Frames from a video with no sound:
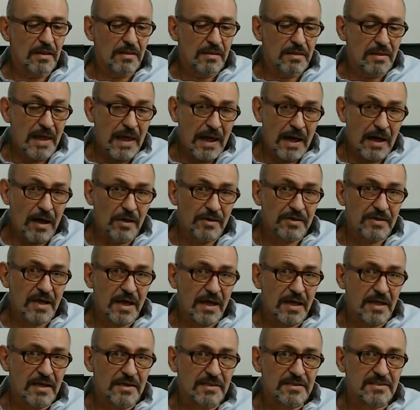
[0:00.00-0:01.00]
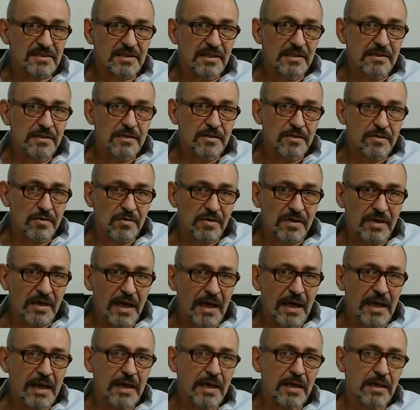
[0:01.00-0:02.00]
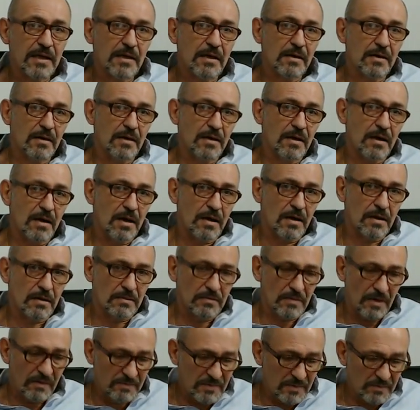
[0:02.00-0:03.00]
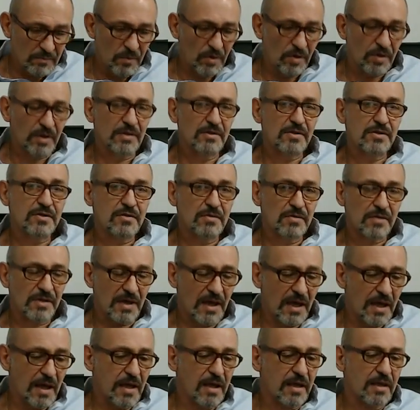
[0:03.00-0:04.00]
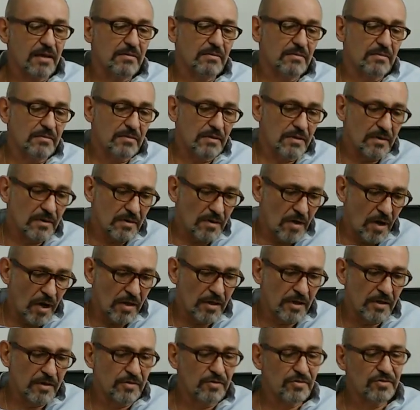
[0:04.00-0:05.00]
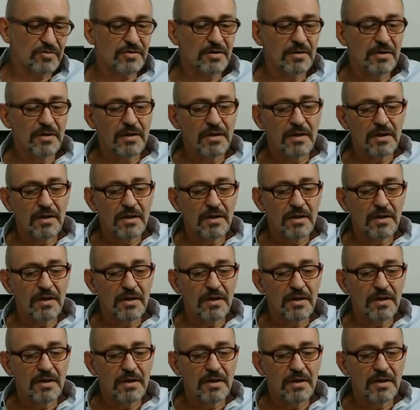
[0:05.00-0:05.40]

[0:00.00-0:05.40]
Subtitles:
Nowadays in the UK, I've been working in the UK, Holland,